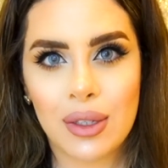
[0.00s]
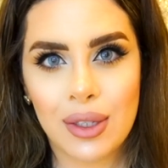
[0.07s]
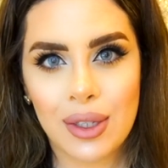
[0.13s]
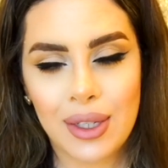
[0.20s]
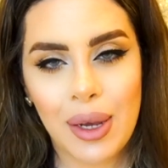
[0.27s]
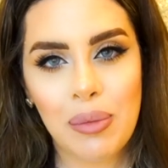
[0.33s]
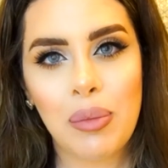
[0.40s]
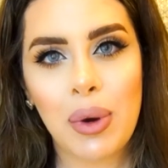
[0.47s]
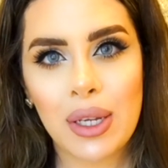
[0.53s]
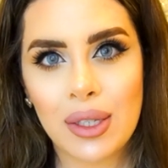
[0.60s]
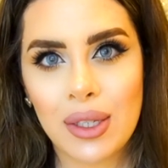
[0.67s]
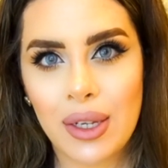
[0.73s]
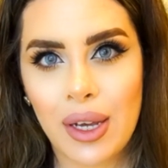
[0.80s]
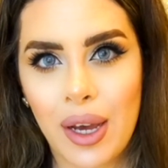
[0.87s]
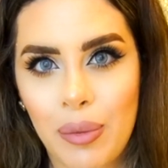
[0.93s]
step by
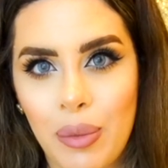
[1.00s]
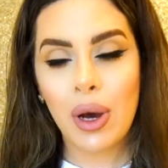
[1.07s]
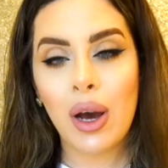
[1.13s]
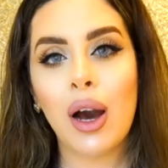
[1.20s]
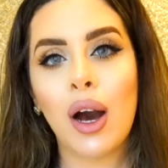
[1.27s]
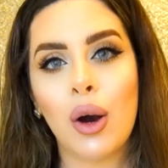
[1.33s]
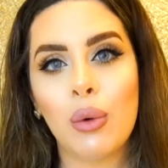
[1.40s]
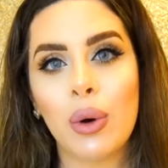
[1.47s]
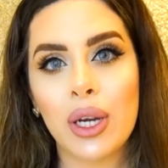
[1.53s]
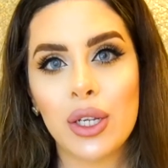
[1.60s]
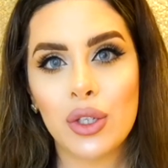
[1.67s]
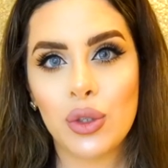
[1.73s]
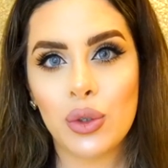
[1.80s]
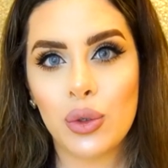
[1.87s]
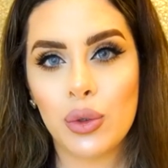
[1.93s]
step how I
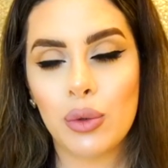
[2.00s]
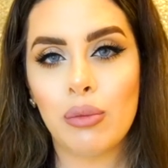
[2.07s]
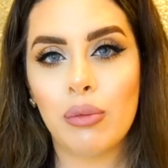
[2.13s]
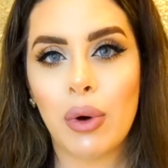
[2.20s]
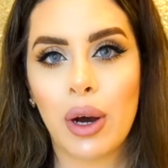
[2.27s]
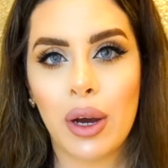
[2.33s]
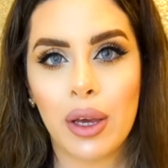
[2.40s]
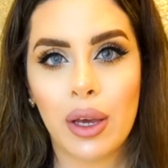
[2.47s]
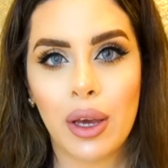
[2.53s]
do my